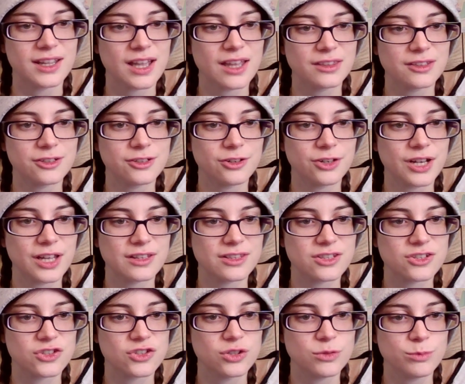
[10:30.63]
I gather you're
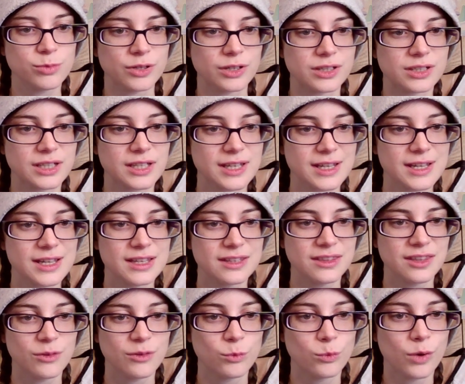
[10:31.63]
not stupid.
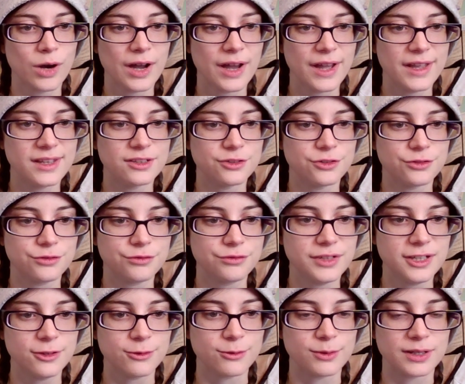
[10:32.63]
Then why
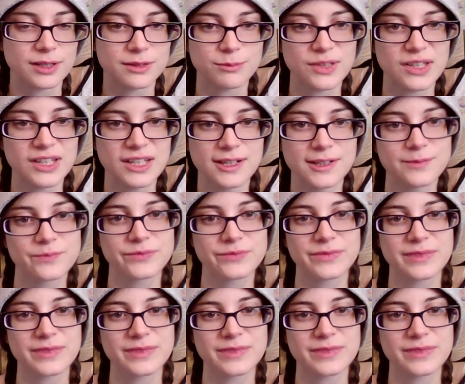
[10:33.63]
interfere with me?